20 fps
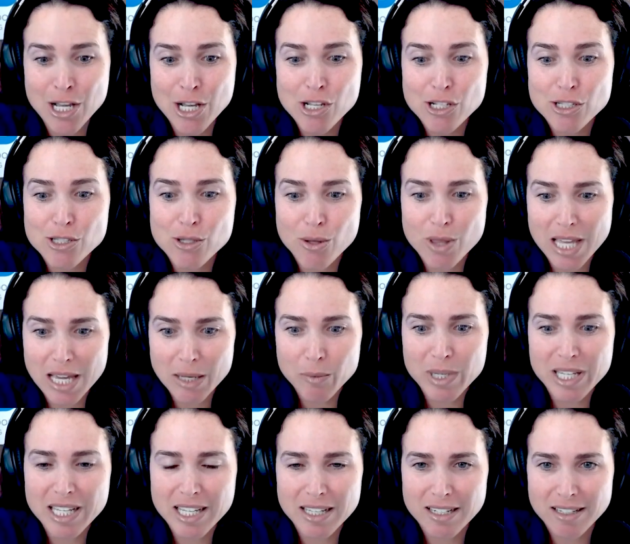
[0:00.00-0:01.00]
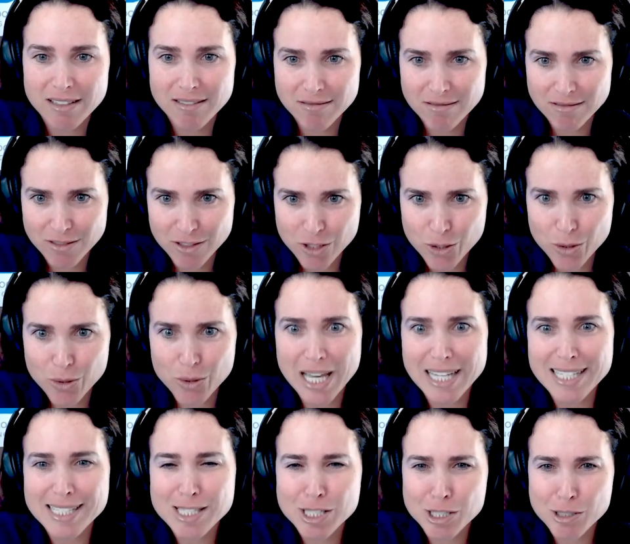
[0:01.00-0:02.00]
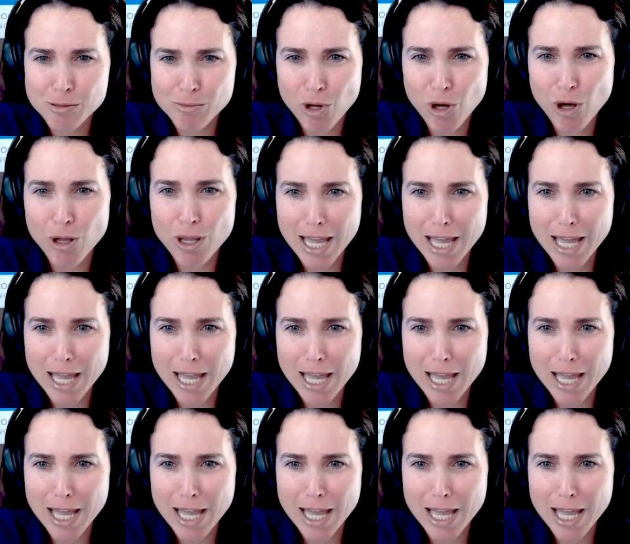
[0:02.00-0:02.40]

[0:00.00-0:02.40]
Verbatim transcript: so then we can do that small